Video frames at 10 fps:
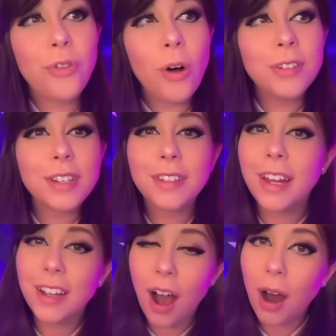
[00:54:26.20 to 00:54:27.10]
fault in
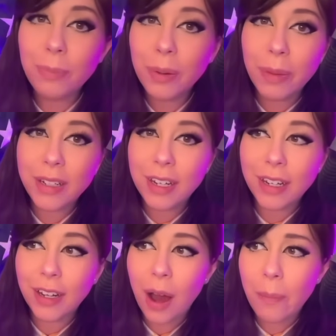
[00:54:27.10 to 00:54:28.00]
like
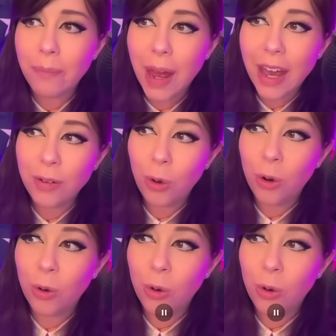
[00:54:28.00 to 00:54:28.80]
complimenting a man or-